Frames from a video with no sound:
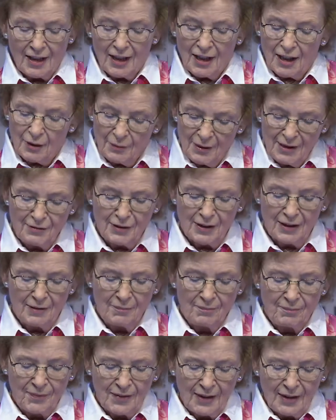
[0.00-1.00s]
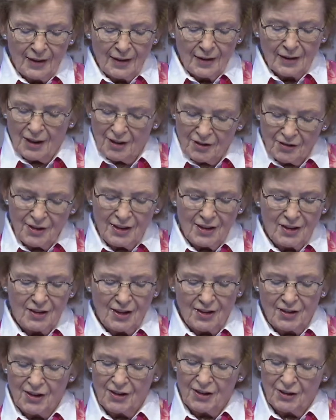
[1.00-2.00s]
However, countries
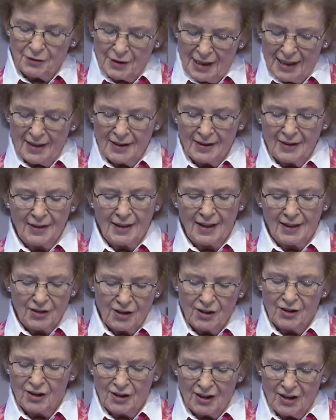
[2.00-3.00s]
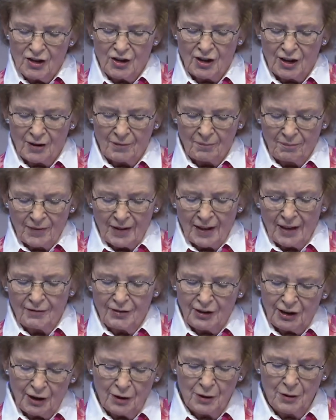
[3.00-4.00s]
such as Iran and Indonesia have
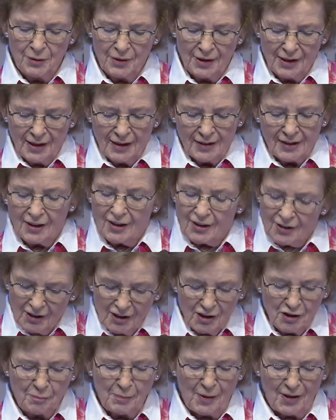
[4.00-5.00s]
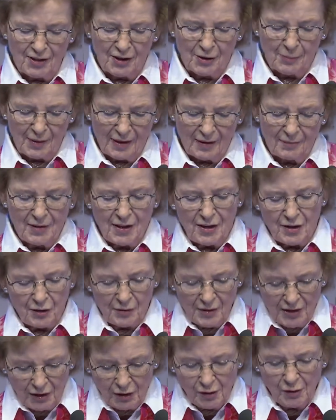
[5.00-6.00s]
shown that it is possible to
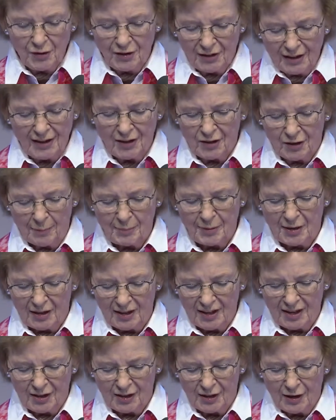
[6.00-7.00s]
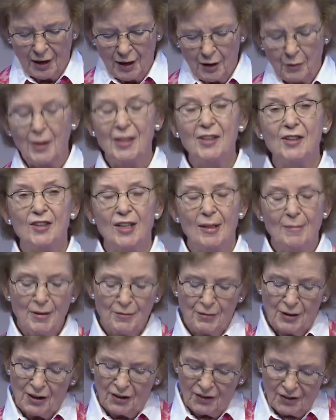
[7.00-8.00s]
reduce these subsidies when some
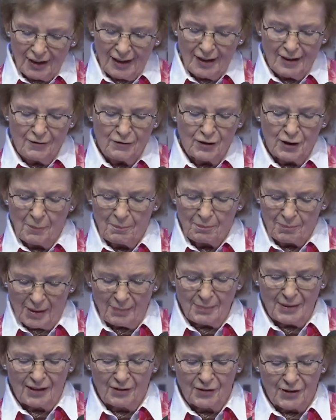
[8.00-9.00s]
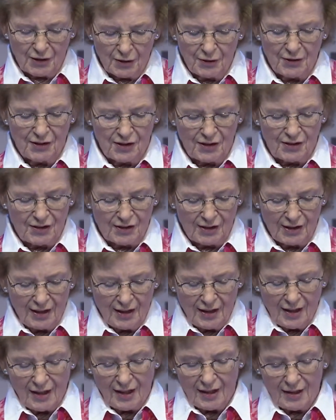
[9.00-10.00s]
of the saved public resources
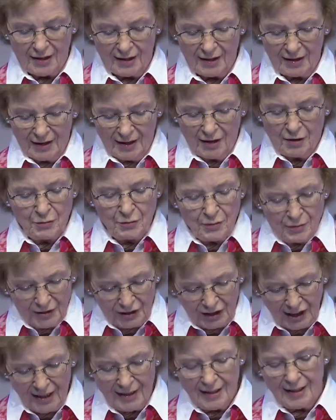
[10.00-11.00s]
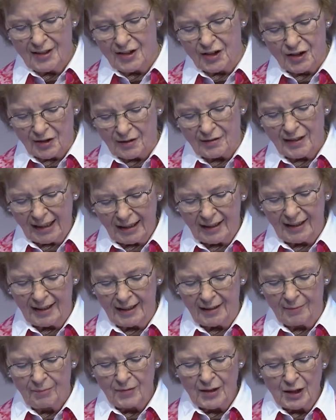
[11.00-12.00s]
are channeled
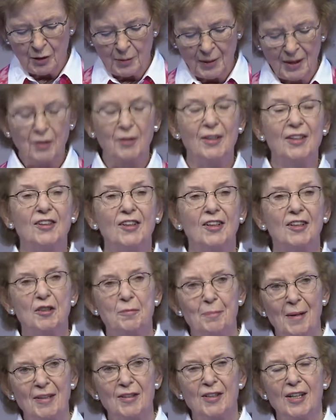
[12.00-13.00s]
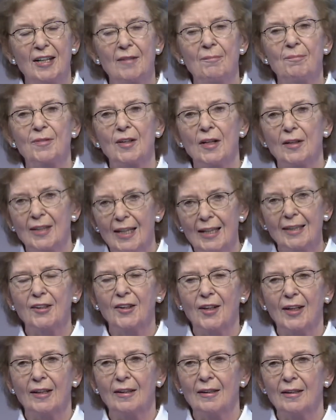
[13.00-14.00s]
directly to increasing spending on
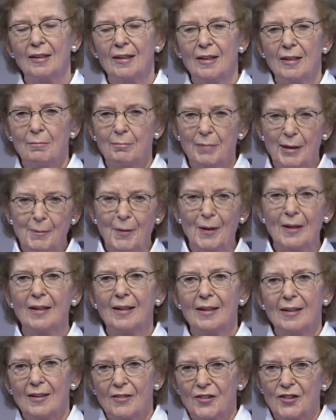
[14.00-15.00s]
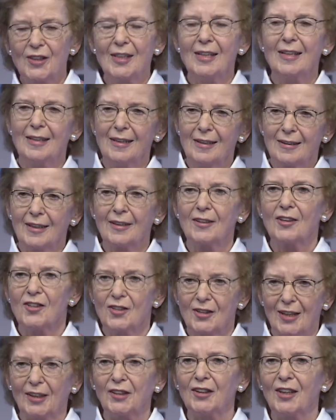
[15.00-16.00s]
healthcare. People see that this
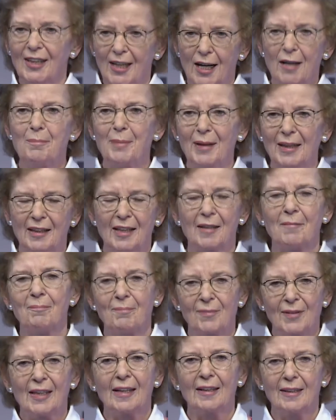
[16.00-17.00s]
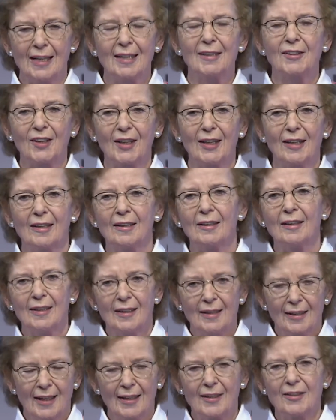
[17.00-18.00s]
is actually helping them in healthcare,
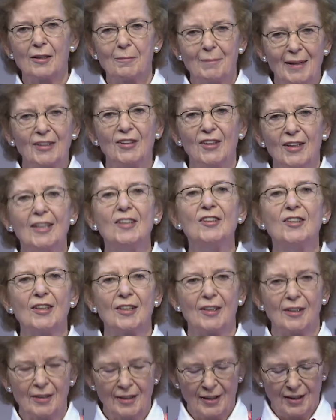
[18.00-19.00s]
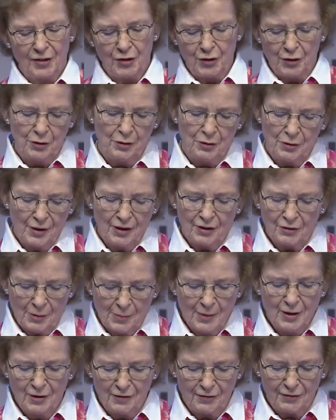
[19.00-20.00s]
and it makes it easier to
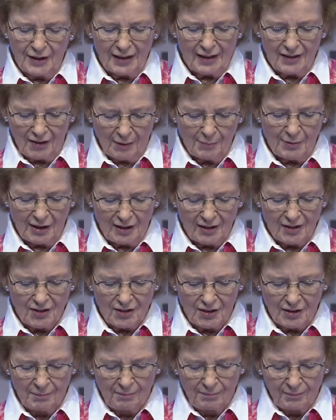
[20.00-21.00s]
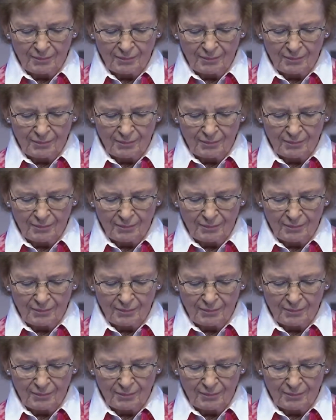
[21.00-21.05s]
remove the subsidies.